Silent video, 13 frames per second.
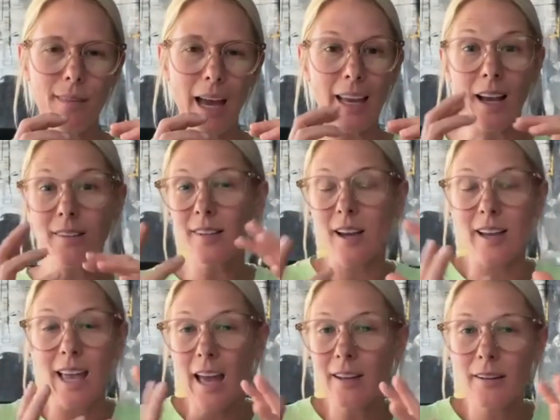I guess,
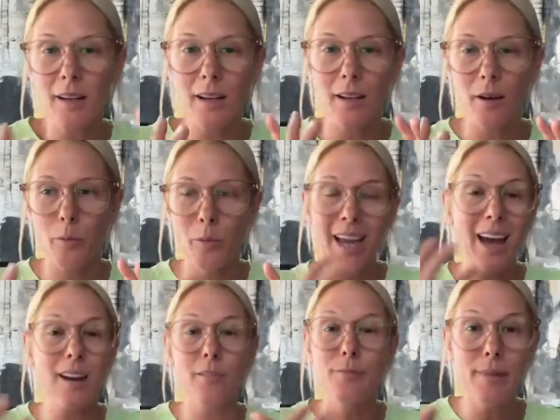again, we
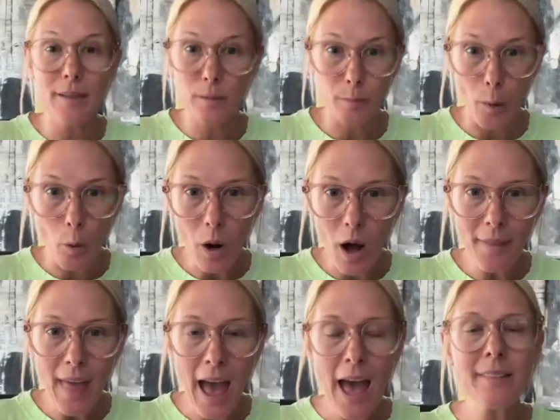kind of misspoke
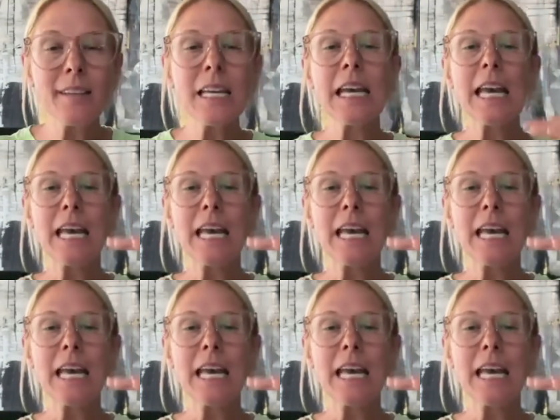on that,